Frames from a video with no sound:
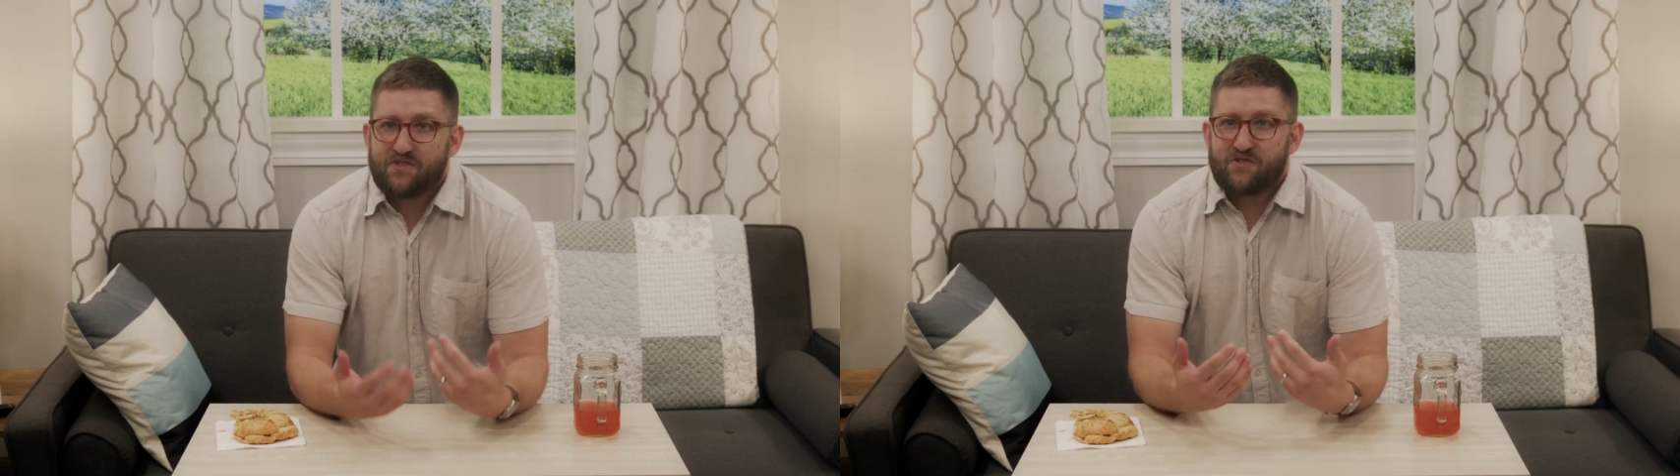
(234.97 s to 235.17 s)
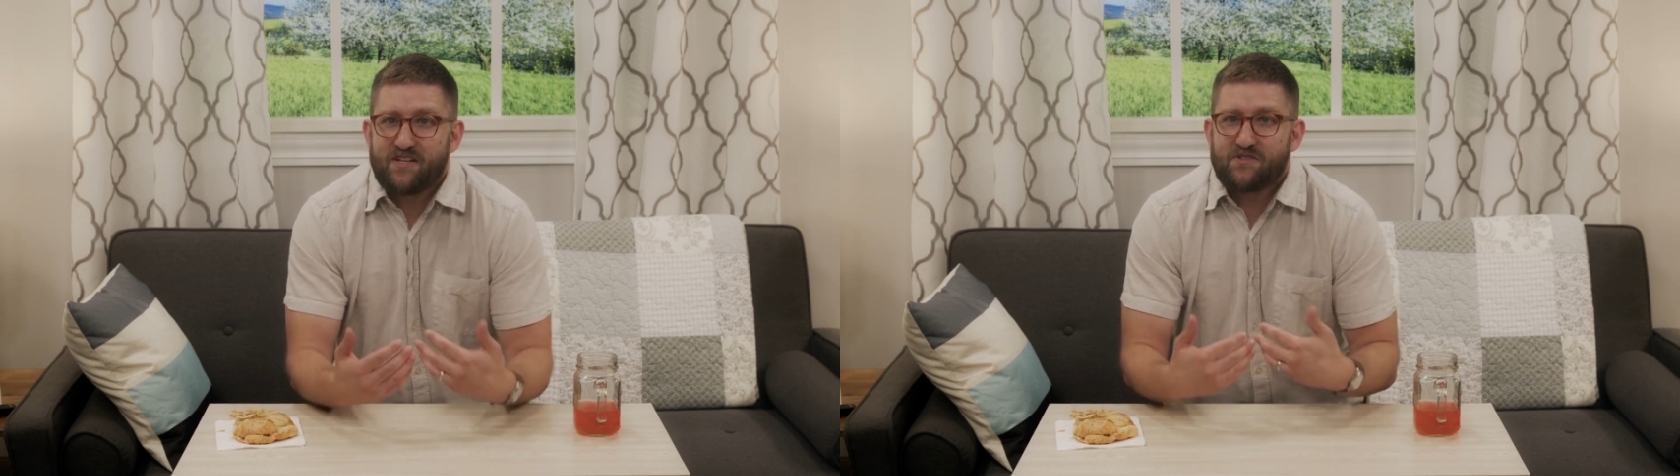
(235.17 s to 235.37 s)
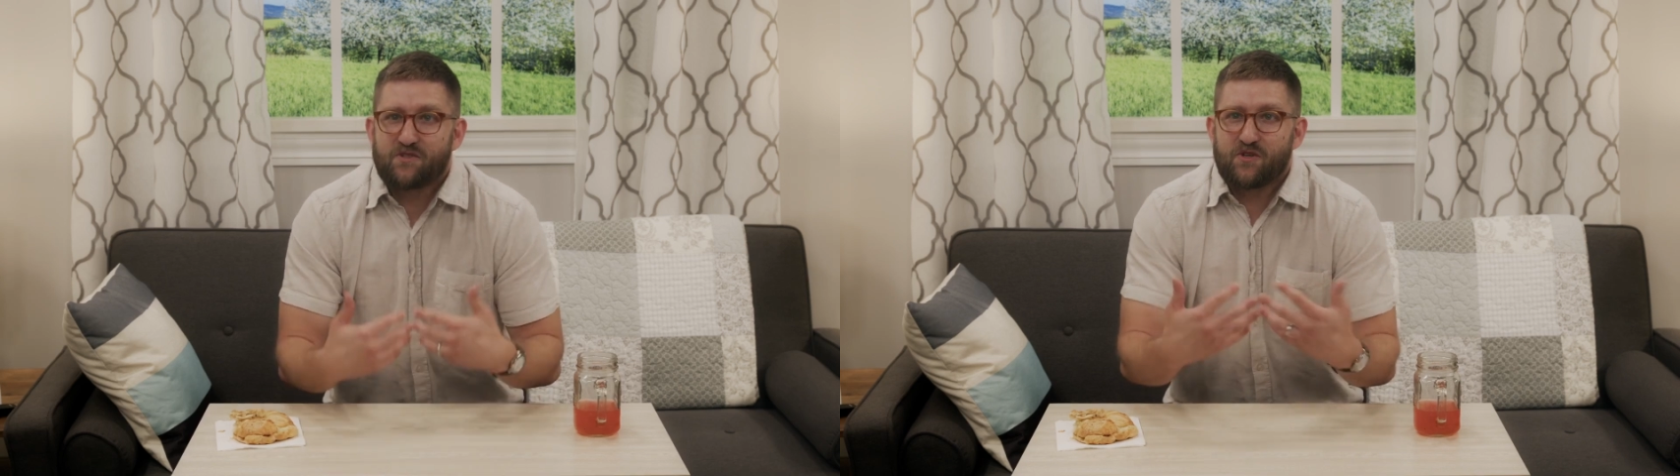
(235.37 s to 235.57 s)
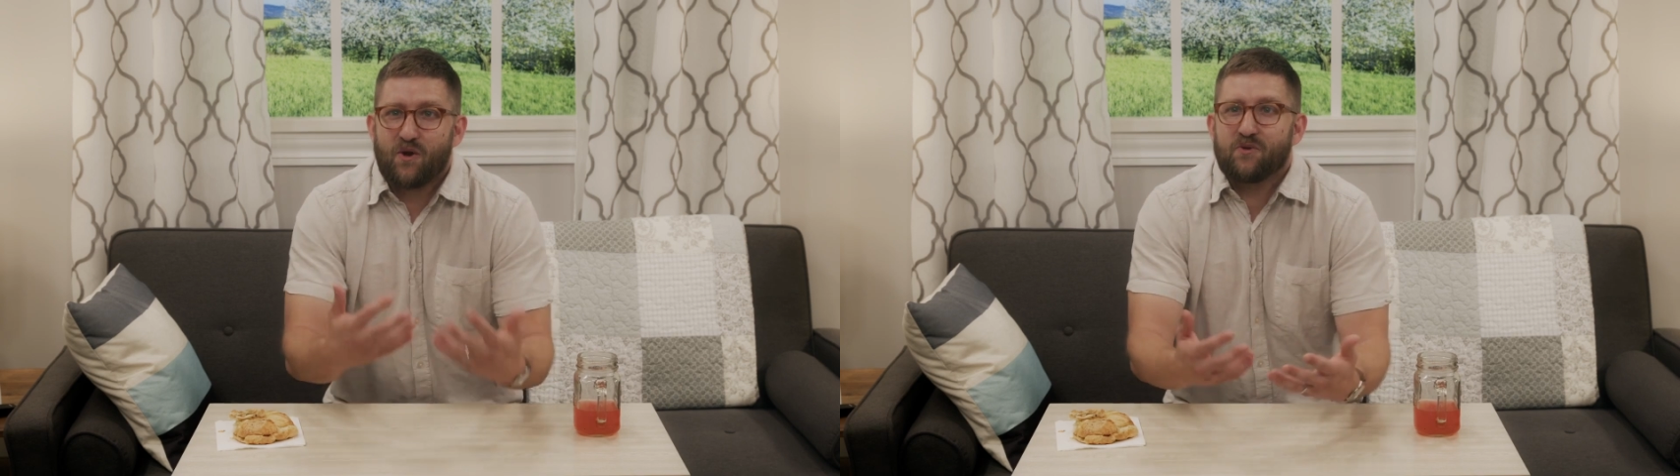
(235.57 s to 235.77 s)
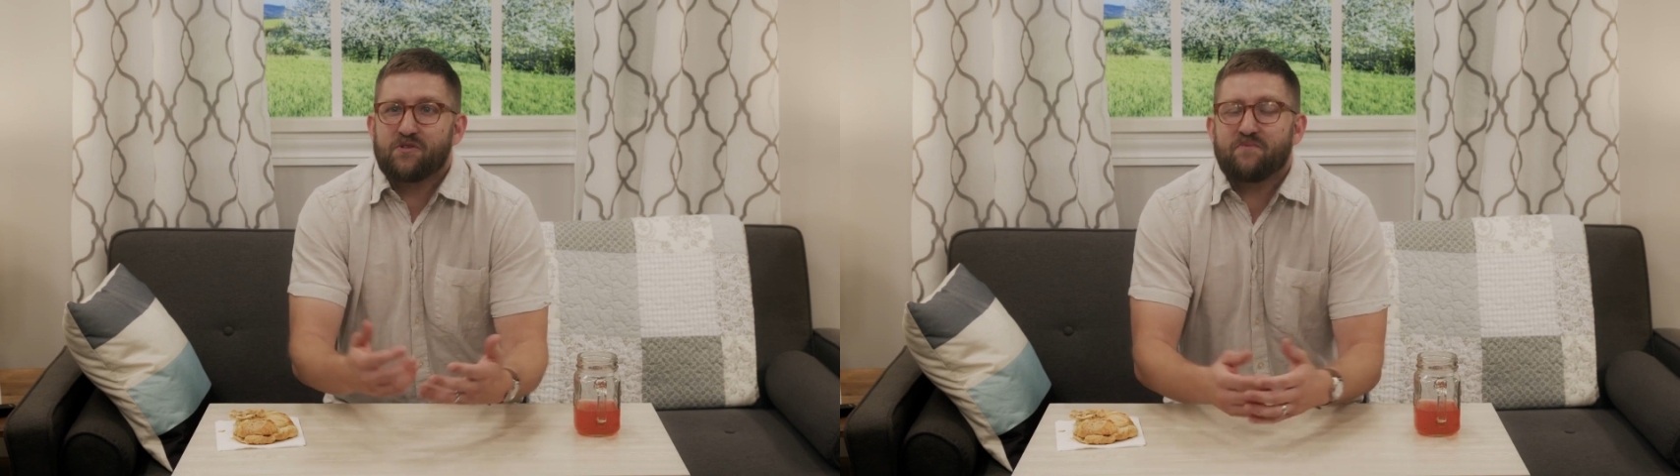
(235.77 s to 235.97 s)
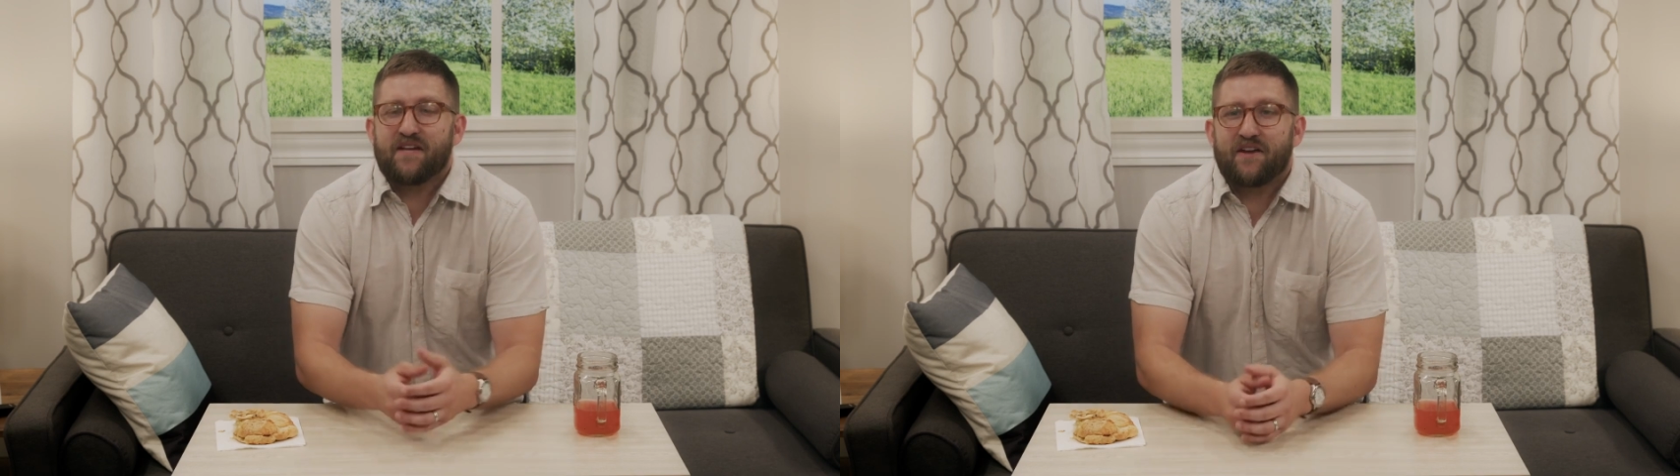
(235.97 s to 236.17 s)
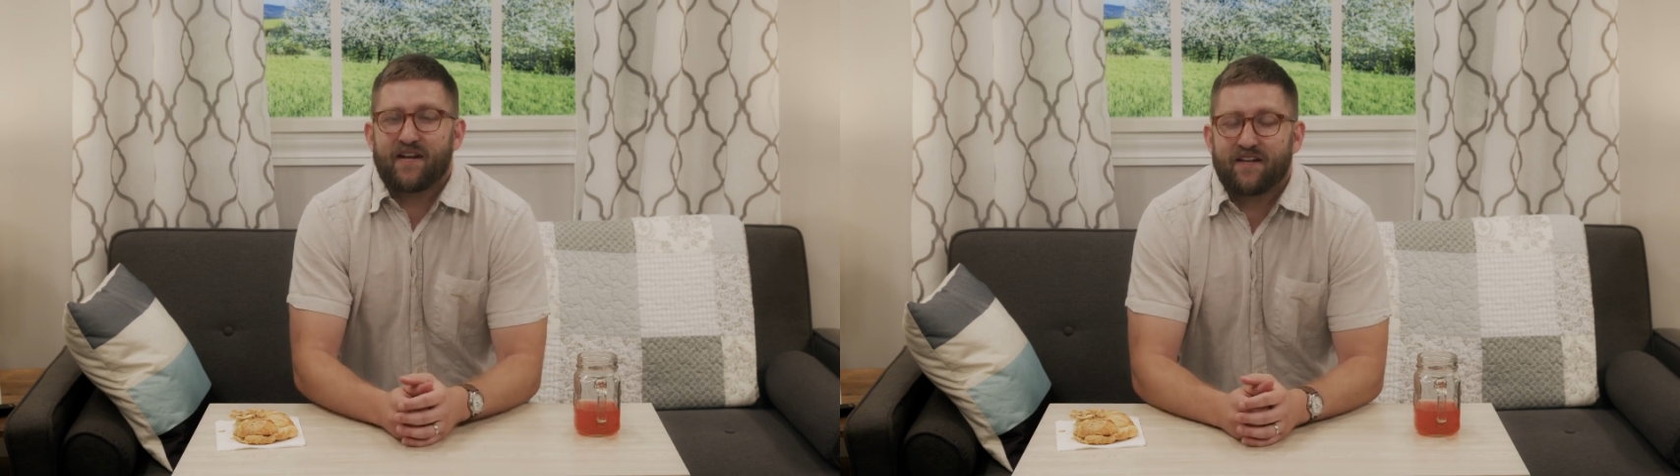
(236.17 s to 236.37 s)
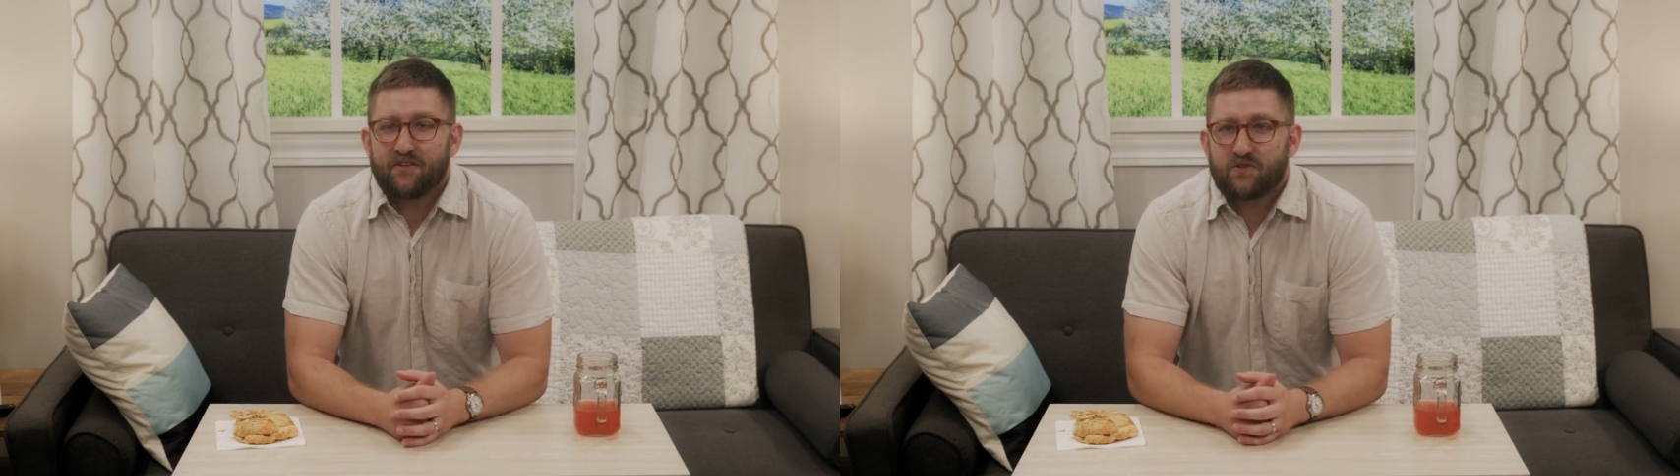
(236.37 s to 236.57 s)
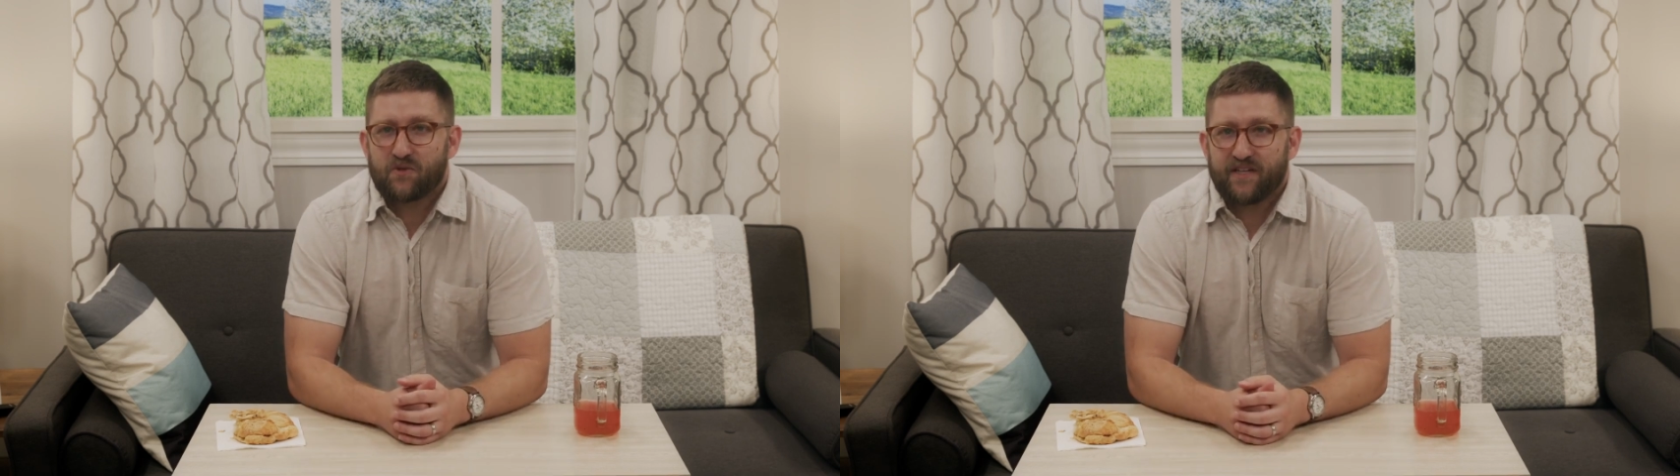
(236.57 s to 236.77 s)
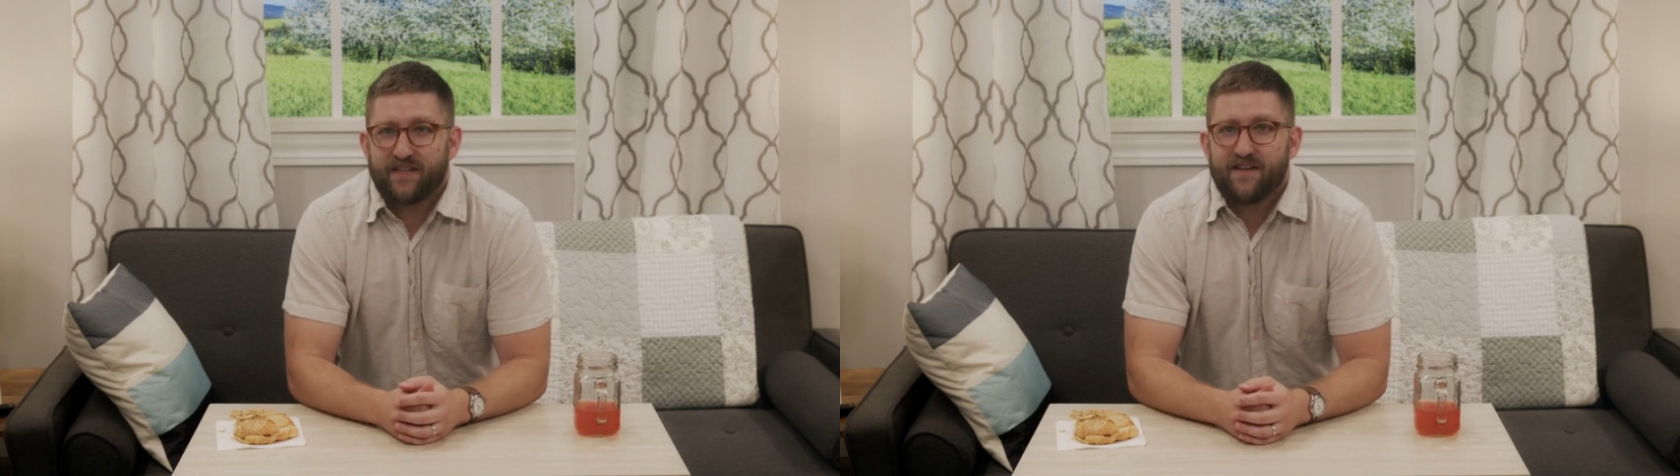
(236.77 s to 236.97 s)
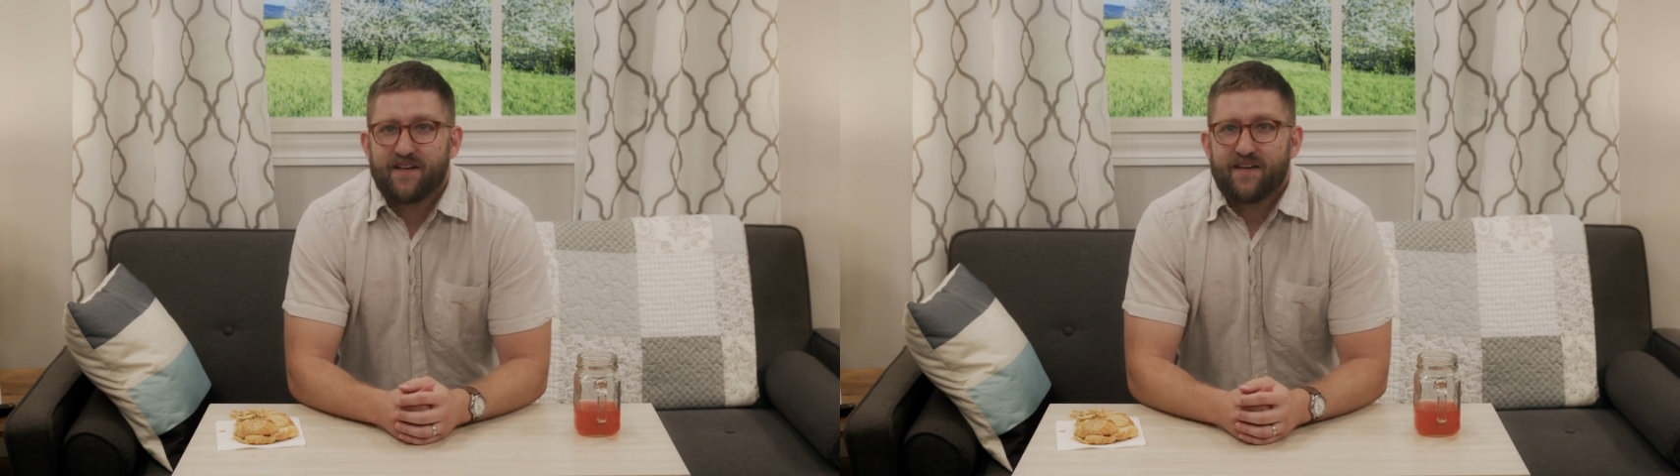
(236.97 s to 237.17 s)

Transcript: Jesus calls him down out of the tree